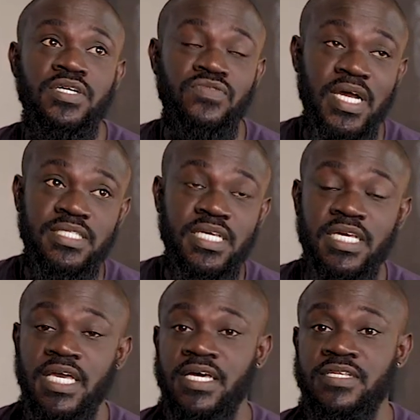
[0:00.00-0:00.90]

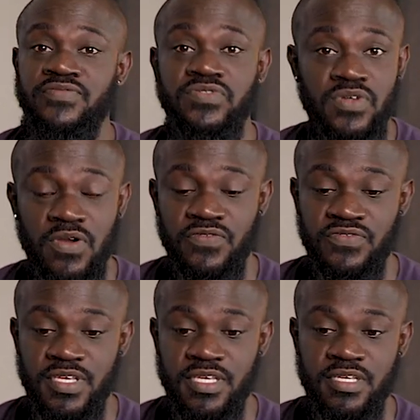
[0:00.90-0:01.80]
writing and
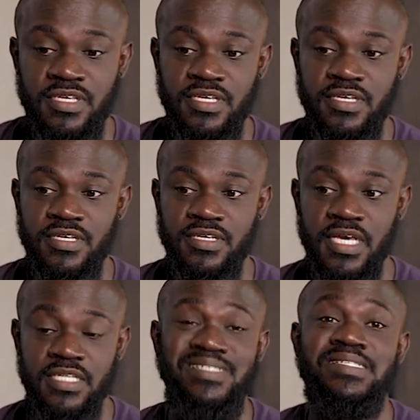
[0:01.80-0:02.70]
photography and